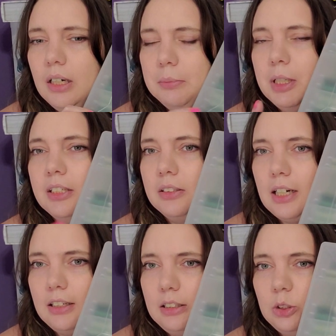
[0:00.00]
I'm not
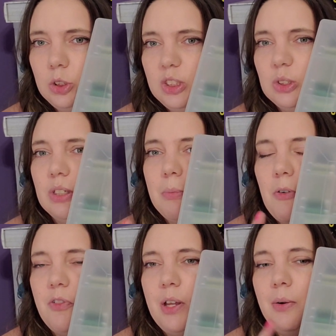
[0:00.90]
entirely sure. Some
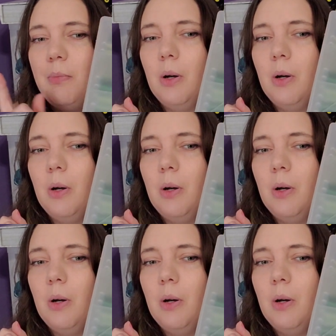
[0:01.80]
of them